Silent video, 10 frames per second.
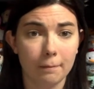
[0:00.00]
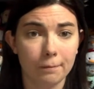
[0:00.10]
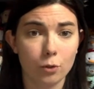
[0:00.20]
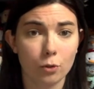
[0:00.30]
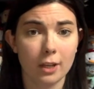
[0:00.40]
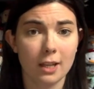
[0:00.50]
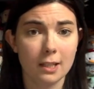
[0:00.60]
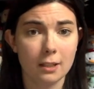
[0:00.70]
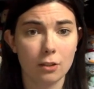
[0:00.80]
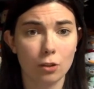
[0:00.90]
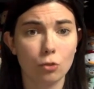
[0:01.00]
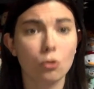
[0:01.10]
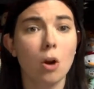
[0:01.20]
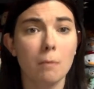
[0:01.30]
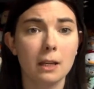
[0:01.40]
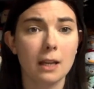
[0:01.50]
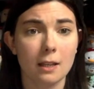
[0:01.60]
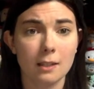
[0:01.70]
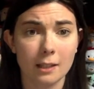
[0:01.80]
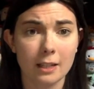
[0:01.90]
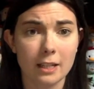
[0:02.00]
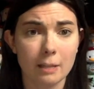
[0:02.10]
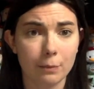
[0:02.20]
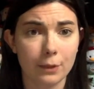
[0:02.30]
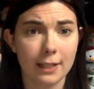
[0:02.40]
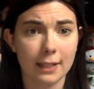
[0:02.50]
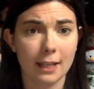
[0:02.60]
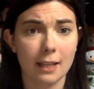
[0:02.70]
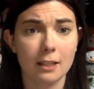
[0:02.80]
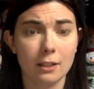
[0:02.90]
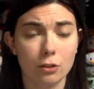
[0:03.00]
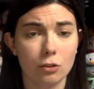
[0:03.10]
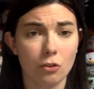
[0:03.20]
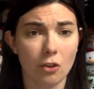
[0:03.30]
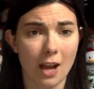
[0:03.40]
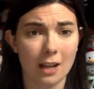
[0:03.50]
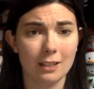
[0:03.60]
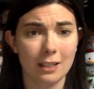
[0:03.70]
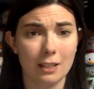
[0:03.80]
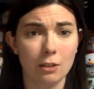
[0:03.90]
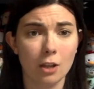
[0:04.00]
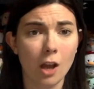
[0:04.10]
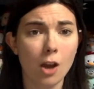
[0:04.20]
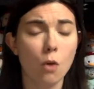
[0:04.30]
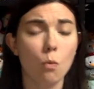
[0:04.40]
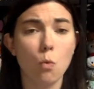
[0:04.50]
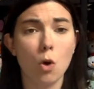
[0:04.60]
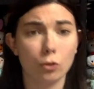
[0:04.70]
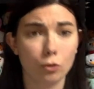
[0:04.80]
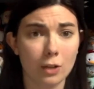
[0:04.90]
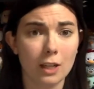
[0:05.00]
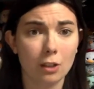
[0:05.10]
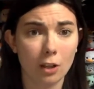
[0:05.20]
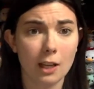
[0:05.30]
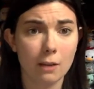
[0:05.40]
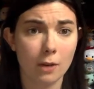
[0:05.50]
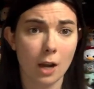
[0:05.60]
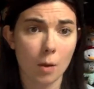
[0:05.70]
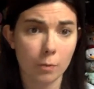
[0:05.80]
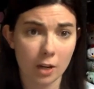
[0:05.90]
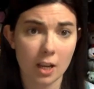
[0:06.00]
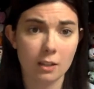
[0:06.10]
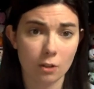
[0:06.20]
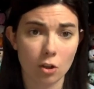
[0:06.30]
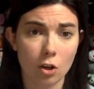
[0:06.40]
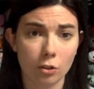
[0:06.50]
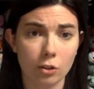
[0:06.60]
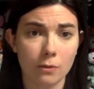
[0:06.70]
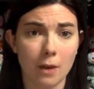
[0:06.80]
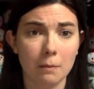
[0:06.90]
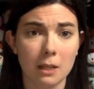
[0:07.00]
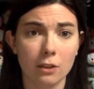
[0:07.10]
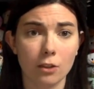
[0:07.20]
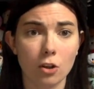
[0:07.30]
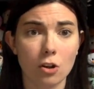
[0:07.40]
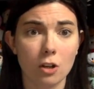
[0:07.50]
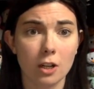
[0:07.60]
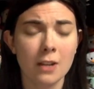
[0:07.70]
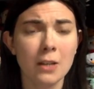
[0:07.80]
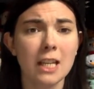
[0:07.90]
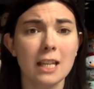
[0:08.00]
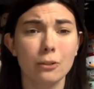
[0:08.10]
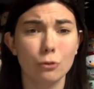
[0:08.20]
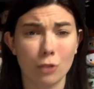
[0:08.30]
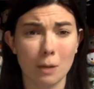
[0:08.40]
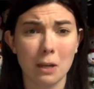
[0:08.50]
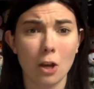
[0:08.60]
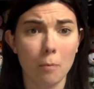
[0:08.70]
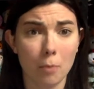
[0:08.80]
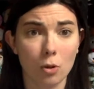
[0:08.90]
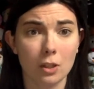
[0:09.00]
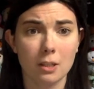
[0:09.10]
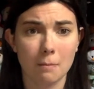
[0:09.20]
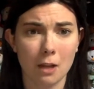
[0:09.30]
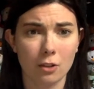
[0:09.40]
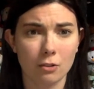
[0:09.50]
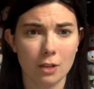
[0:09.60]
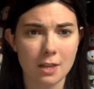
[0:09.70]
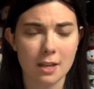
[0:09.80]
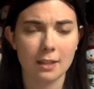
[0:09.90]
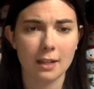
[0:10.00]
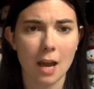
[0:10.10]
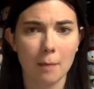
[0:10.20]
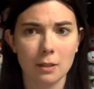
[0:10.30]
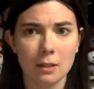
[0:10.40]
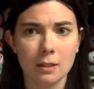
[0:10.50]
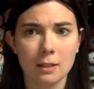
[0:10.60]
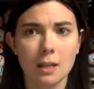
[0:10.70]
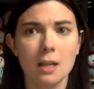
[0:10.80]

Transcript: sort of the trauma kicks in his brain, and as he's actually wandering looking for help for his unconscious family in the car, he's dreaming up all this imaginary thing that happens.